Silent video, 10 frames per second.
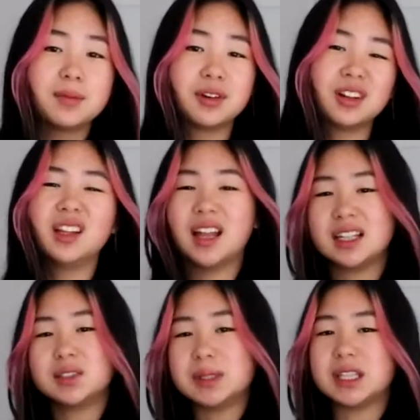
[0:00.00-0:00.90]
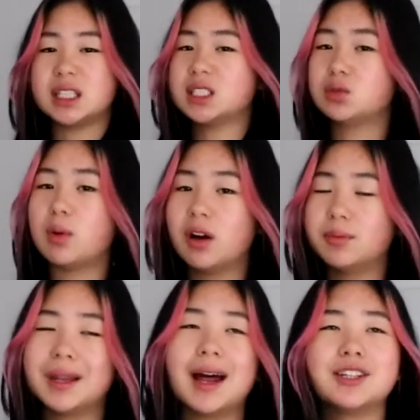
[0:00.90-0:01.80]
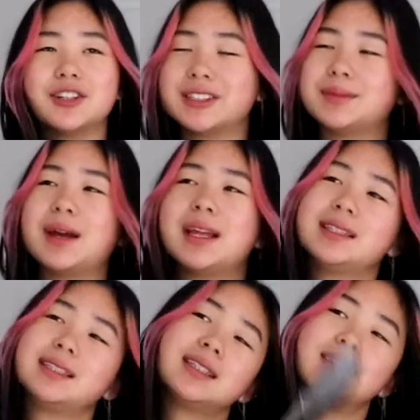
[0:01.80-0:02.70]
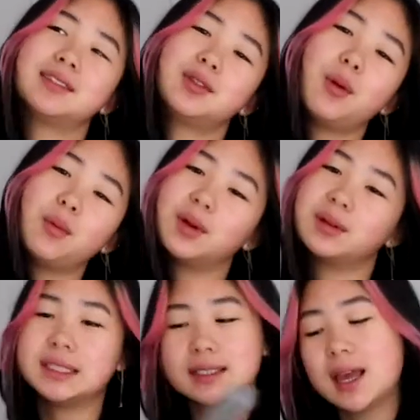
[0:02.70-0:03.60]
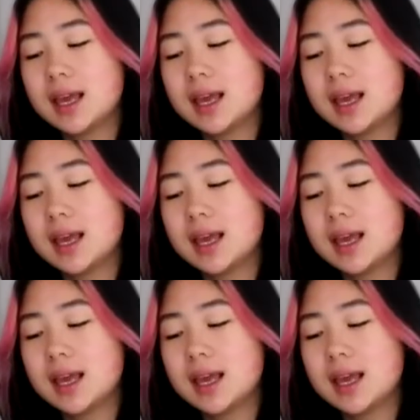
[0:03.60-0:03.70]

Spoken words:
Rilla lied to me, they said 12, but I trusted my instinct. No worries.